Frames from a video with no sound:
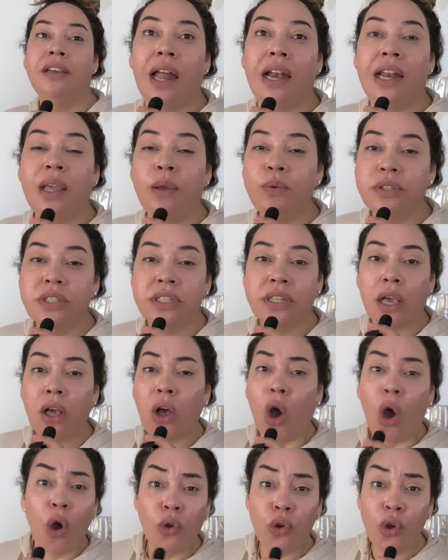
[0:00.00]
And he was like,
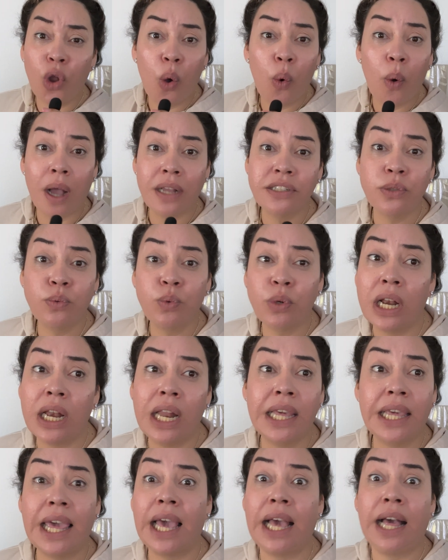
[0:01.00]
oh no, I just want to
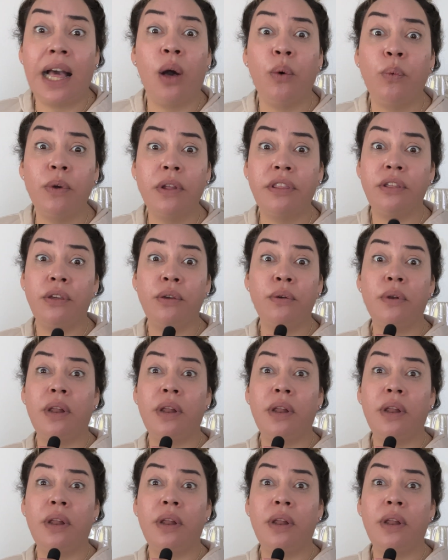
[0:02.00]
like hang out with you.